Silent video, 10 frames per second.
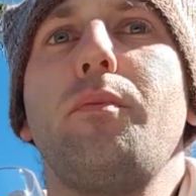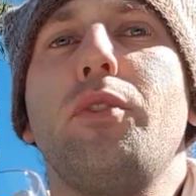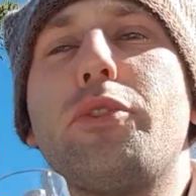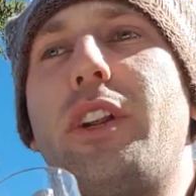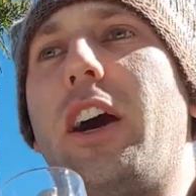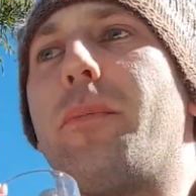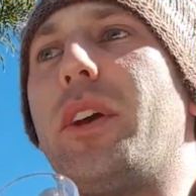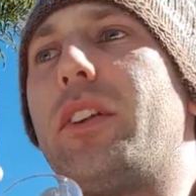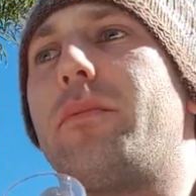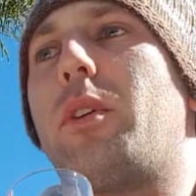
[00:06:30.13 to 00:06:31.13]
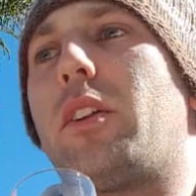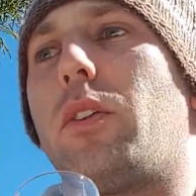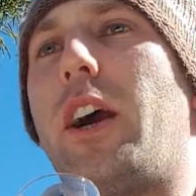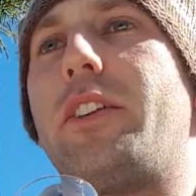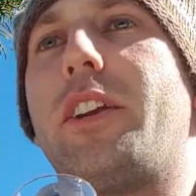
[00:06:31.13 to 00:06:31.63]
So now I'm getting like
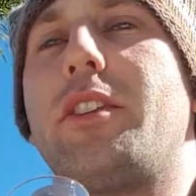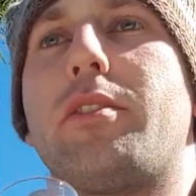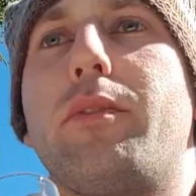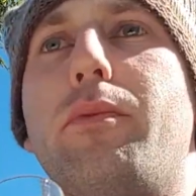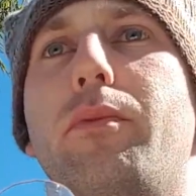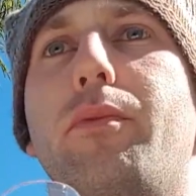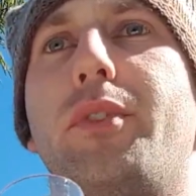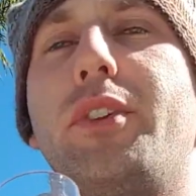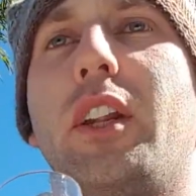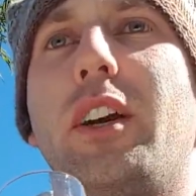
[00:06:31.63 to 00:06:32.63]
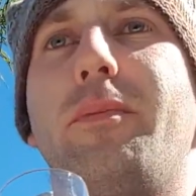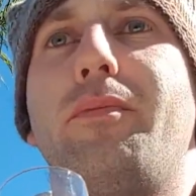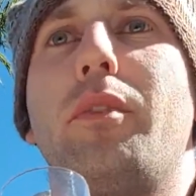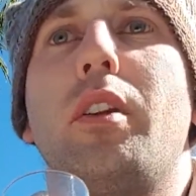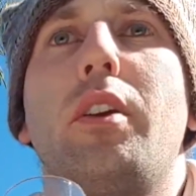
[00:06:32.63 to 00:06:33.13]
light hints of vanilla.
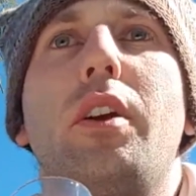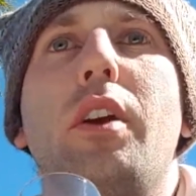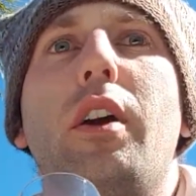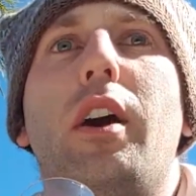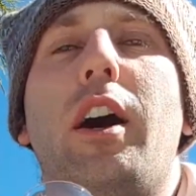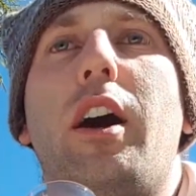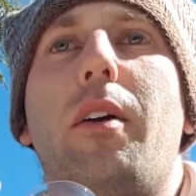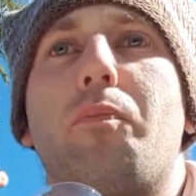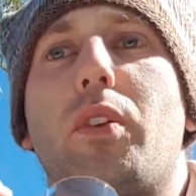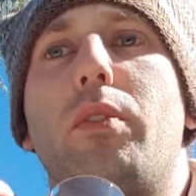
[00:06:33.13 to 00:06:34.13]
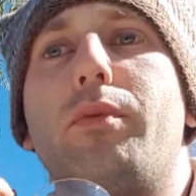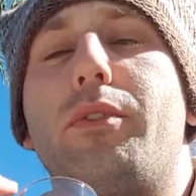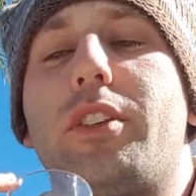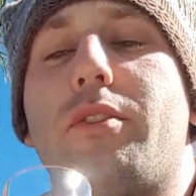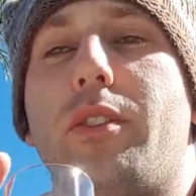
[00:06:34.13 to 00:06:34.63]

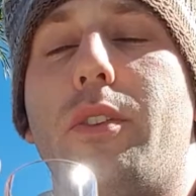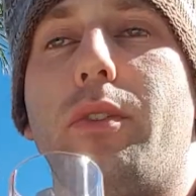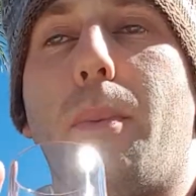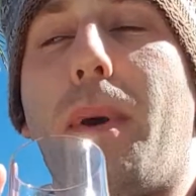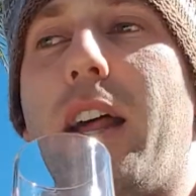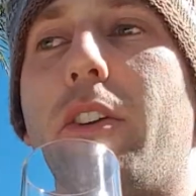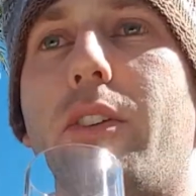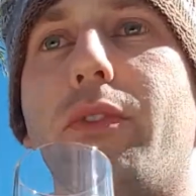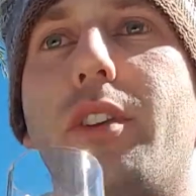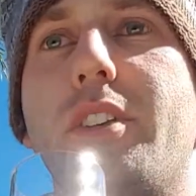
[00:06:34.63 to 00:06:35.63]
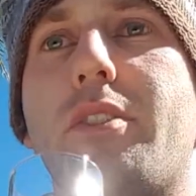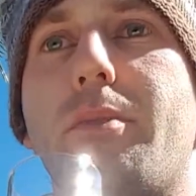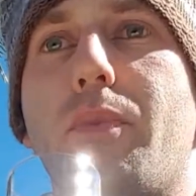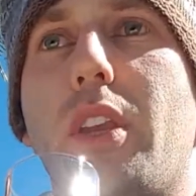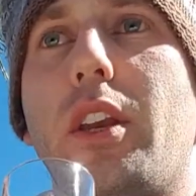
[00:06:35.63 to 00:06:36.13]
The palate on this
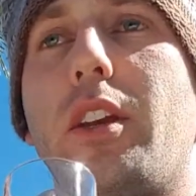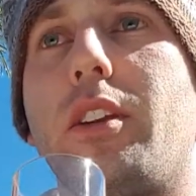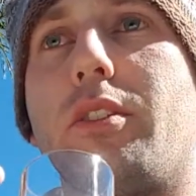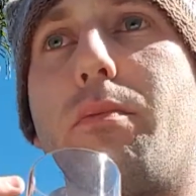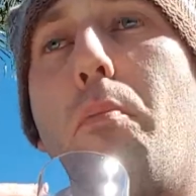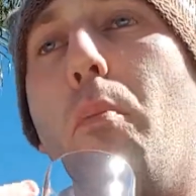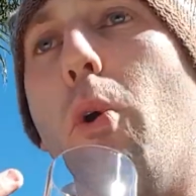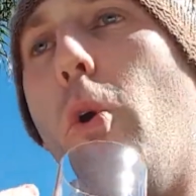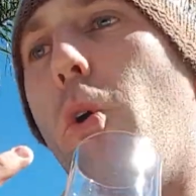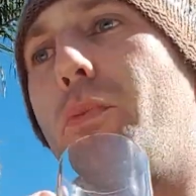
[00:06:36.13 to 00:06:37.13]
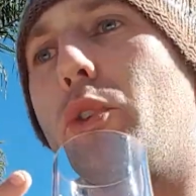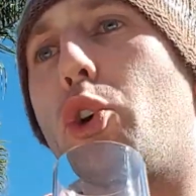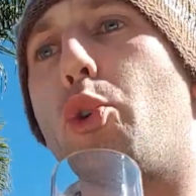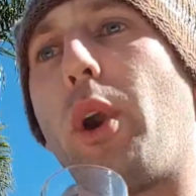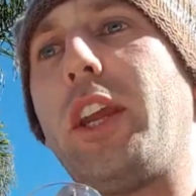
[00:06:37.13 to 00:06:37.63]
is more
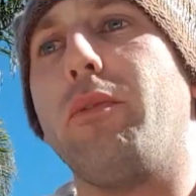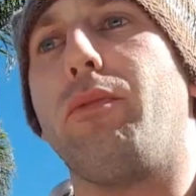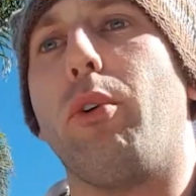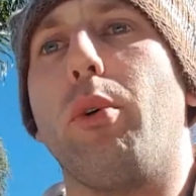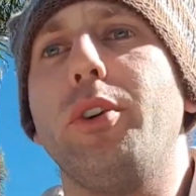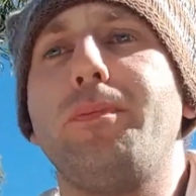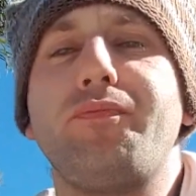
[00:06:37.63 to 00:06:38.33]
grain forward.